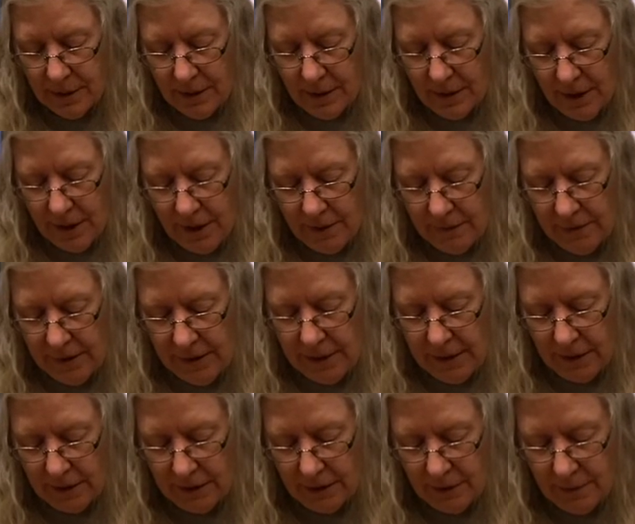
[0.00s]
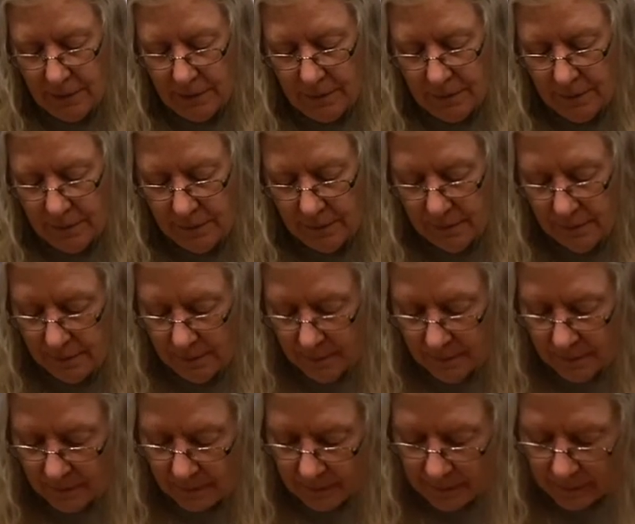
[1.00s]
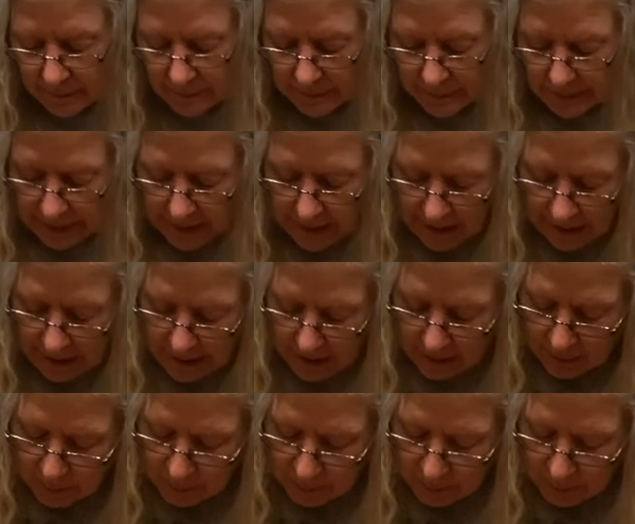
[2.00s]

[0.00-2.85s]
of the yellow and